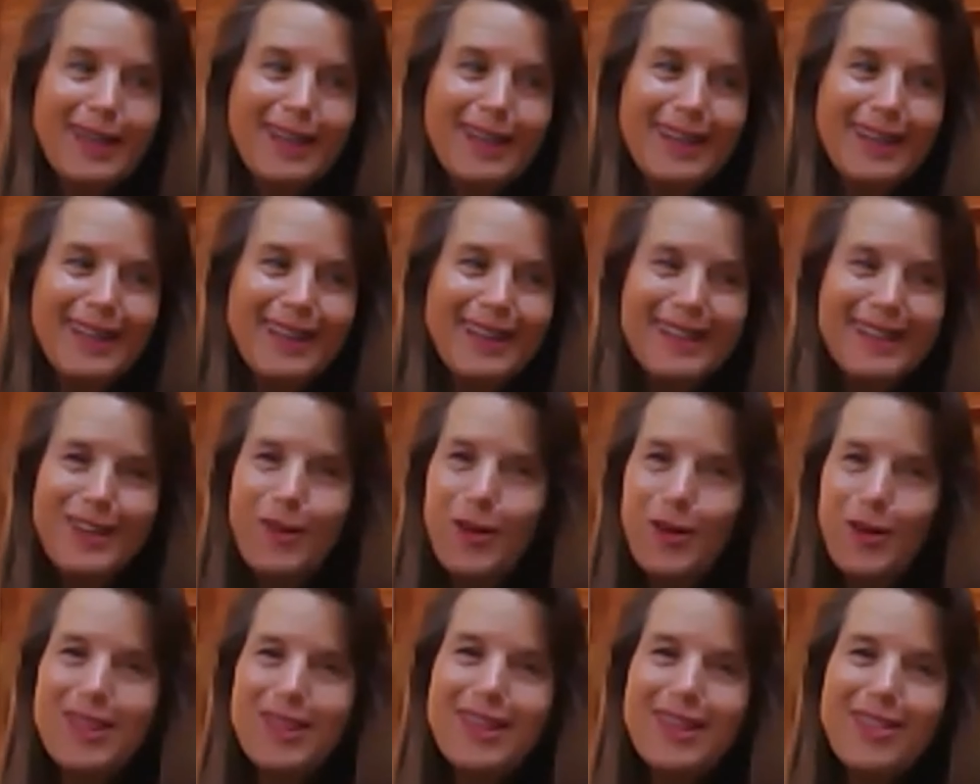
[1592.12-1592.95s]

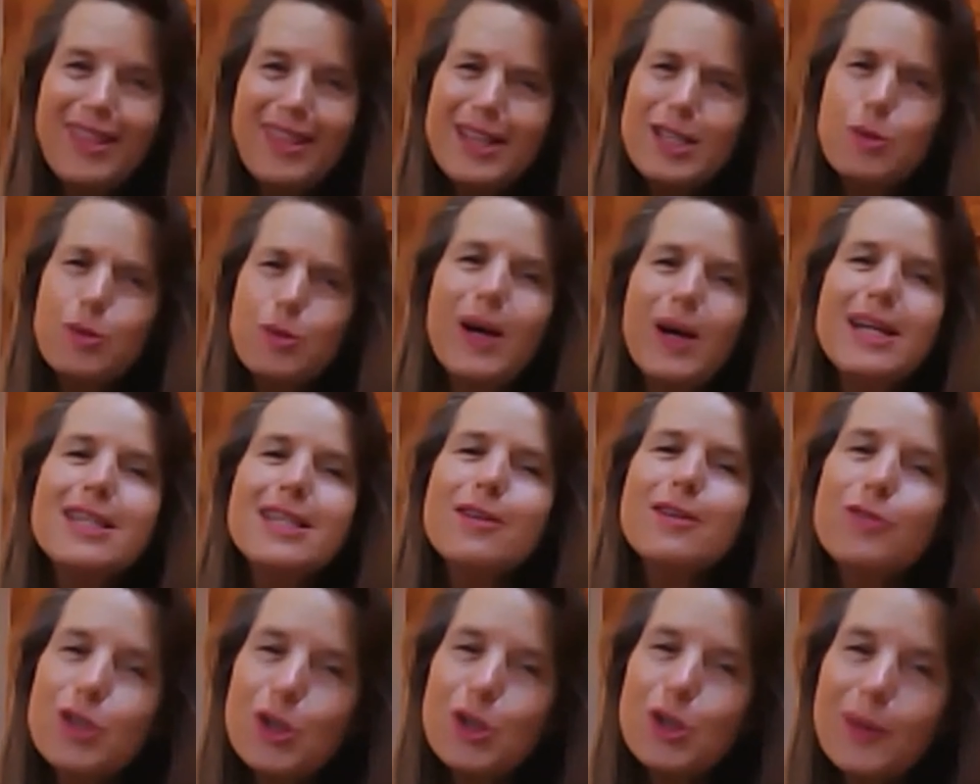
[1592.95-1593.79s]
there's ways
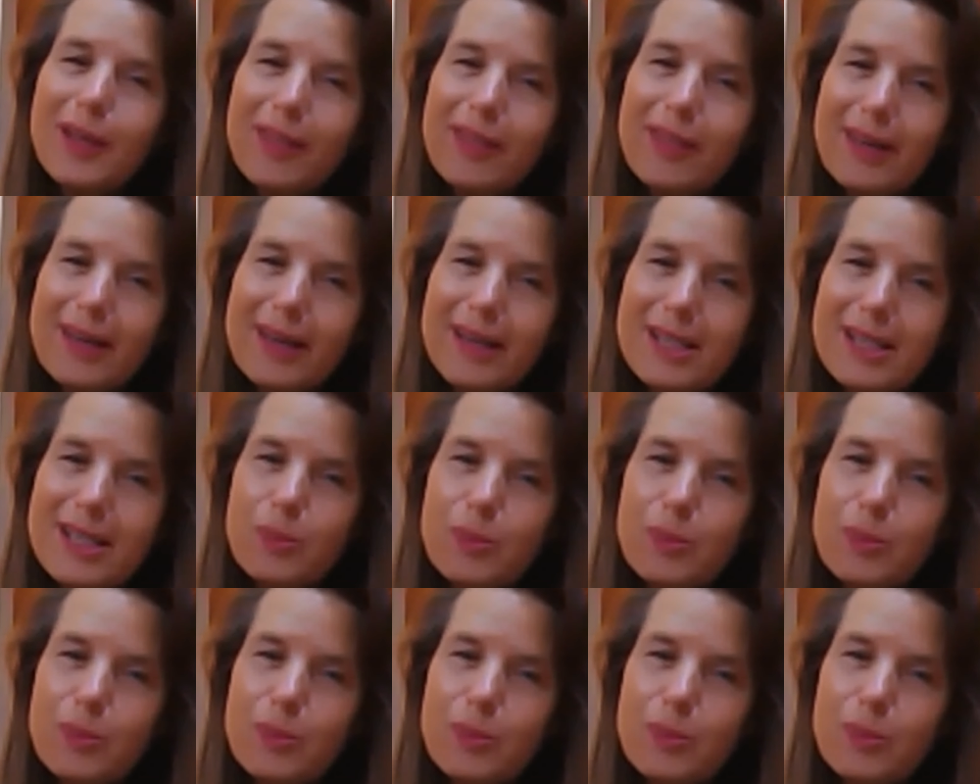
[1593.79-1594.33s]
of doing things